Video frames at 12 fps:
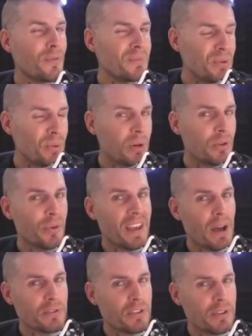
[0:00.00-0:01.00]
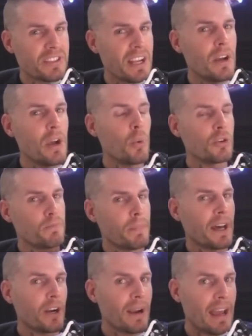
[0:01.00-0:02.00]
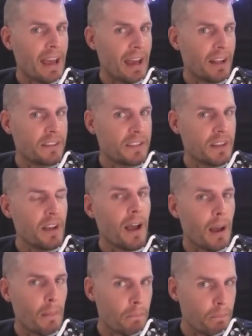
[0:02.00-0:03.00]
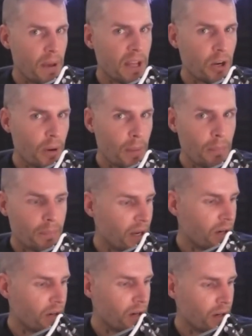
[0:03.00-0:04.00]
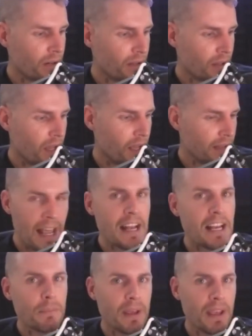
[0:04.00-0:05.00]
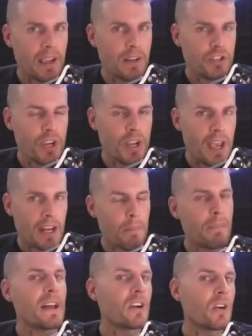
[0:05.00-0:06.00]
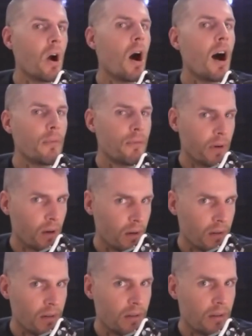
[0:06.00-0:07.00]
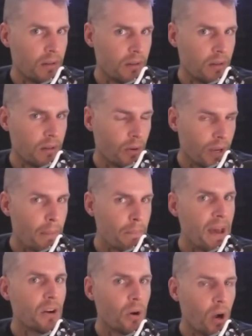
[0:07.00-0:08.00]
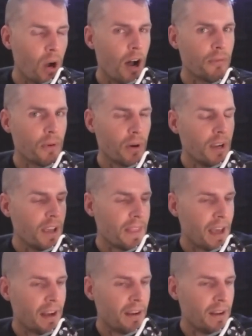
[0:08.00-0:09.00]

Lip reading: $200 to $1,000 a day was better ads, better landing page, and a better offer. Okay, a better offer that